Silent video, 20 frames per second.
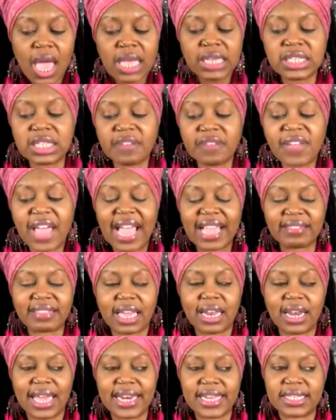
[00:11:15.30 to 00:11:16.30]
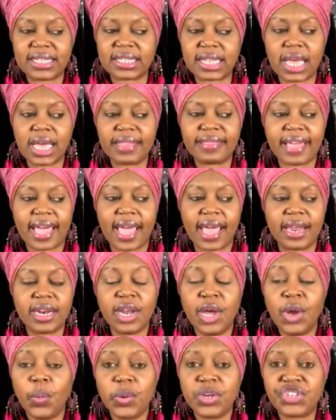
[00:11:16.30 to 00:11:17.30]
is the fact that Lady said
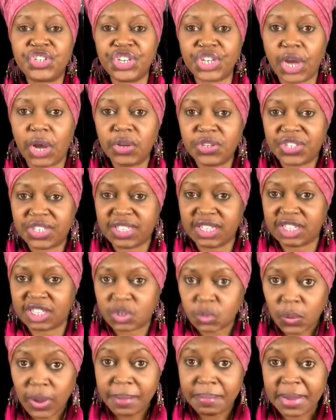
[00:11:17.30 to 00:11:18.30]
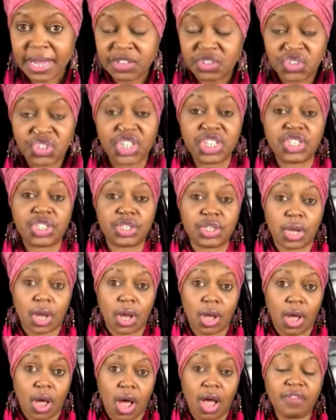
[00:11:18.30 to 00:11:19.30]
that when she goes to these swim meets, she's
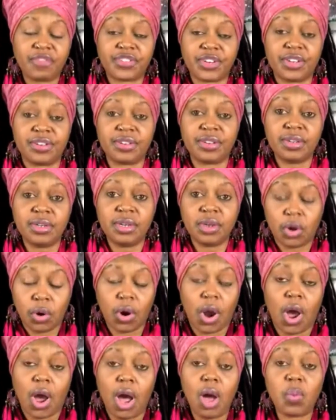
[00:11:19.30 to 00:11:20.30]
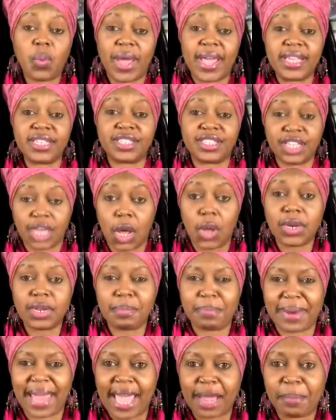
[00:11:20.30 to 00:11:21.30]
often or always the
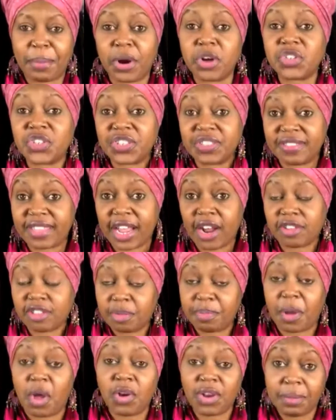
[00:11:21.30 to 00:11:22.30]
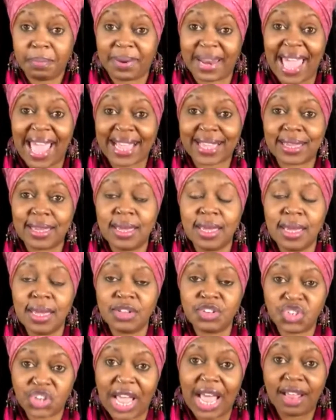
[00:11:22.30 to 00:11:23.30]
only Black person there, the only Black
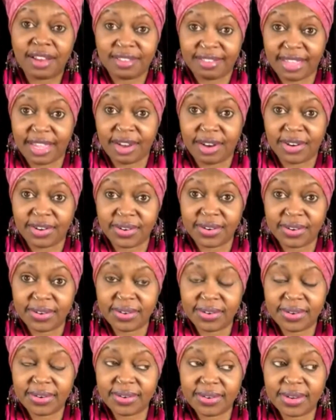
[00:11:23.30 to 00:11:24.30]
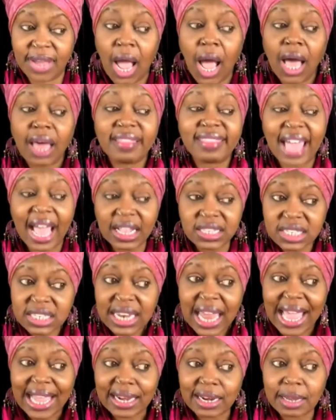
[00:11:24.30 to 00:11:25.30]
child there.
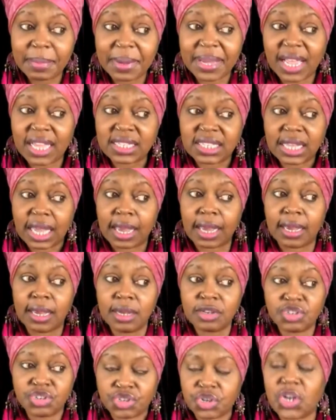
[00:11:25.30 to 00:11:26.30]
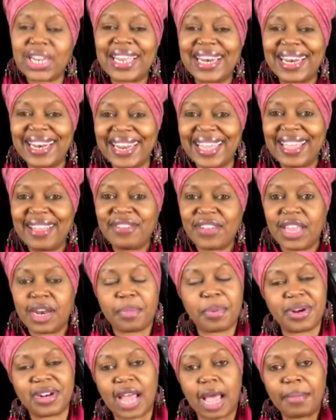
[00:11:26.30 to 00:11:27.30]
That's likely because they surely live in
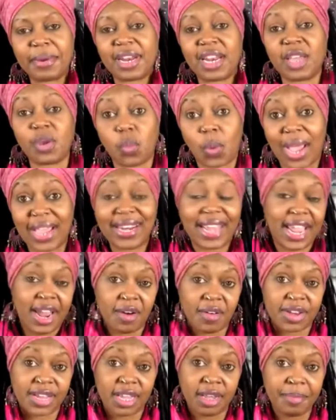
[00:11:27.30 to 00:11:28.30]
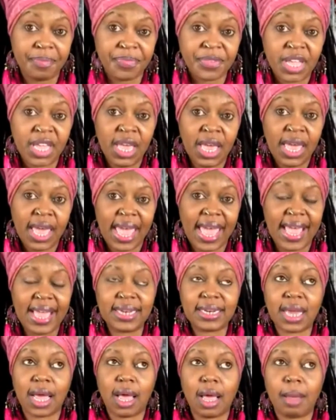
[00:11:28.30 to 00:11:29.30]
a predominantly white area.
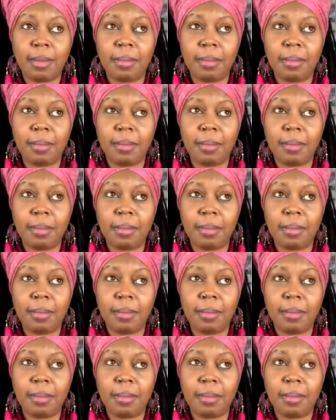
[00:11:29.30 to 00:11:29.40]
And